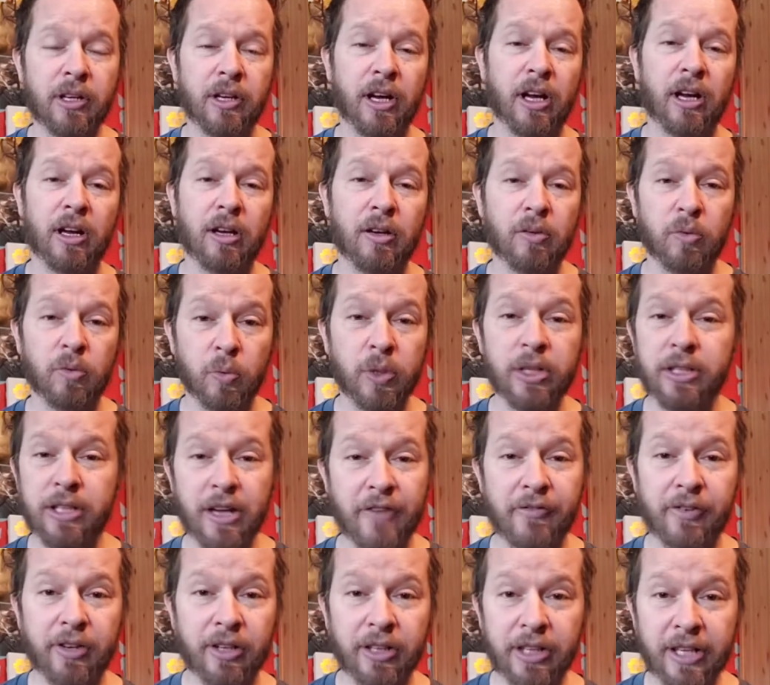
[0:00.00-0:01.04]
uh, we
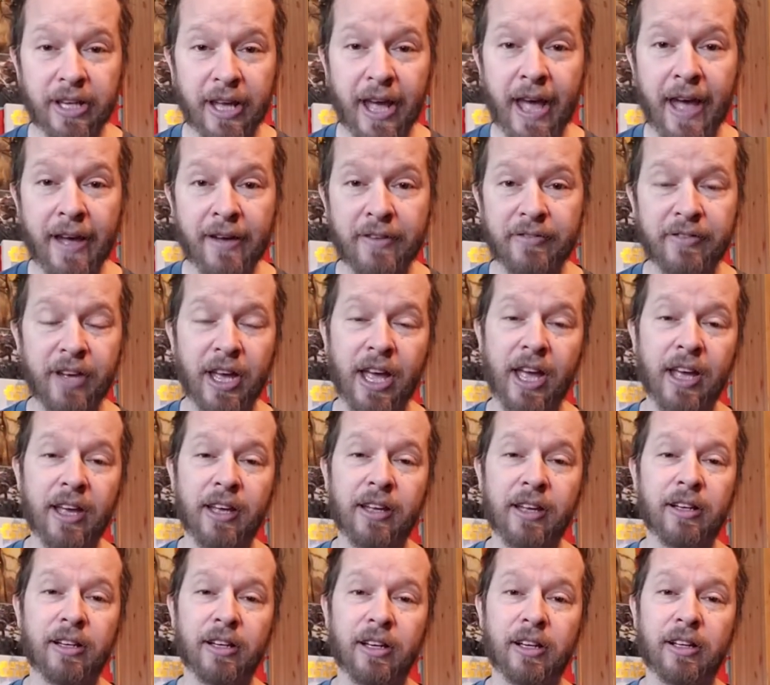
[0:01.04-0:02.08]
definitely have
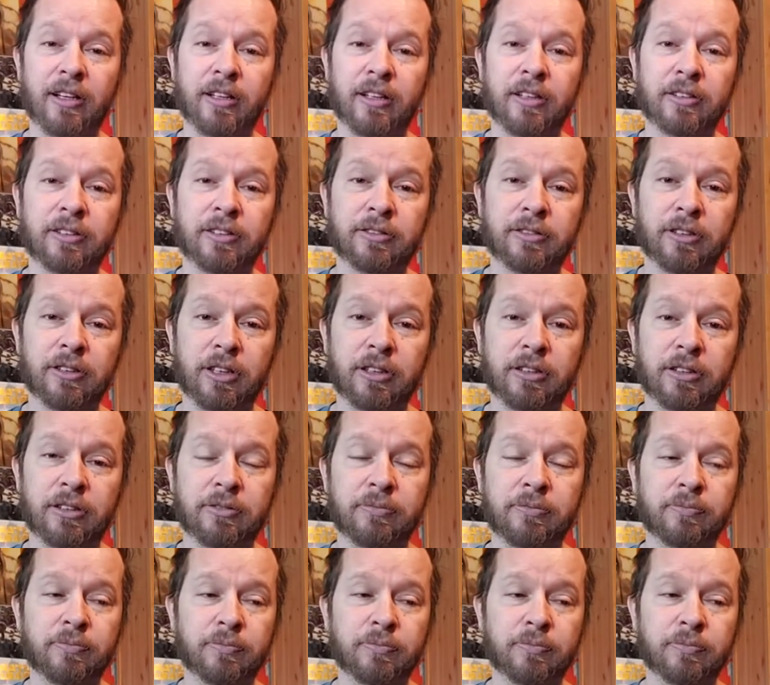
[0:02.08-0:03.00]
a, uh, a